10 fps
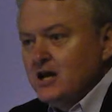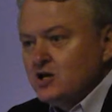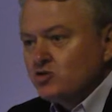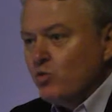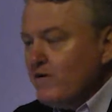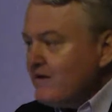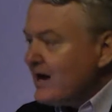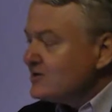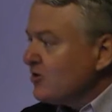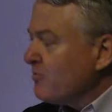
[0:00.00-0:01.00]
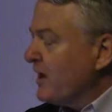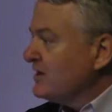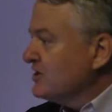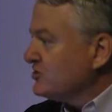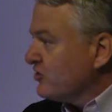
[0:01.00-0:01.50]
So we've got to start paying
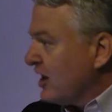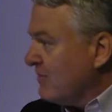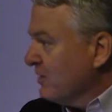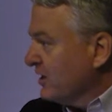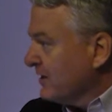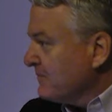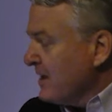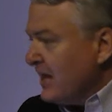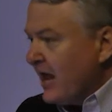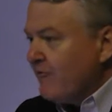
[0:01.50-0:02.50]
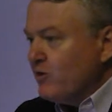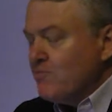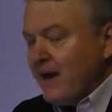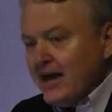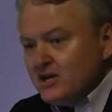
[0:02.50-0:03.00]
attention to our money. If we
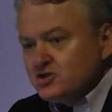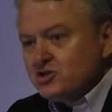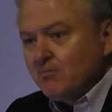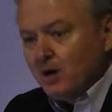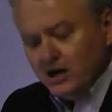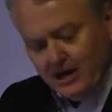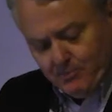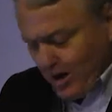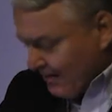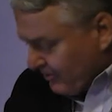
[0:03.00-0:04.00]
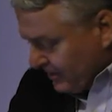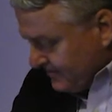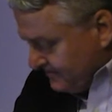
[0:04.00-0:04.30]
manage the money properly,